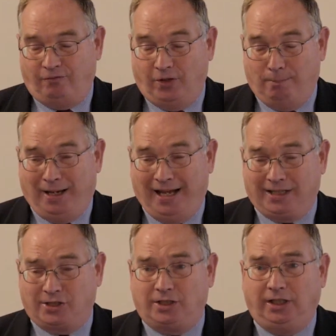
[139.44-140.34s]
for the
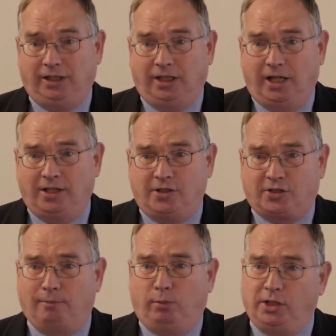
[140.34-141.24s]
Black Sea. And in
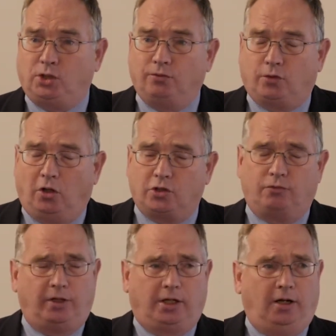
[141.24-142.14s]
some ways, you've got
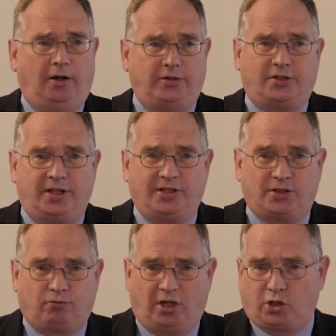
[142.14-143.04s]
to regard it
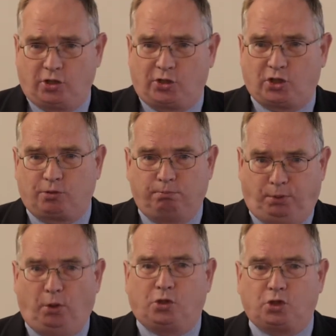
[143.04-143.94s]
as Russia's
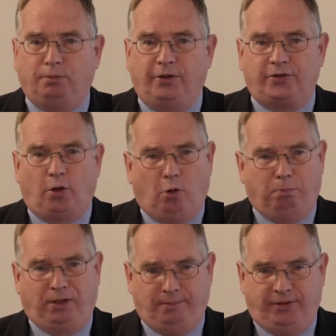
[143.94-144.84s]
Portsmouth or
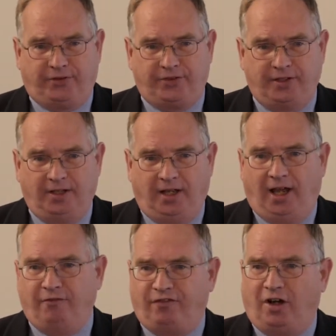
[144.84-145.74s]
Plymouth
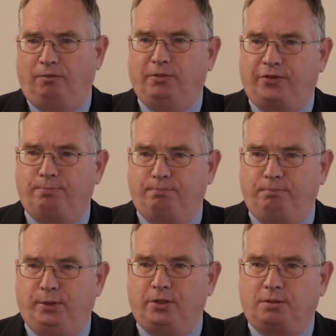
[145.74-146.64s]
and Falmouth
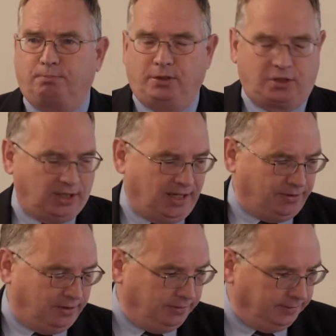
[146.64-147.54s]
put
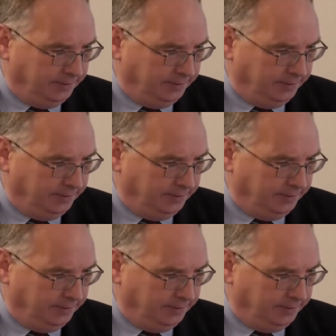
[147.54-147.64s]
together.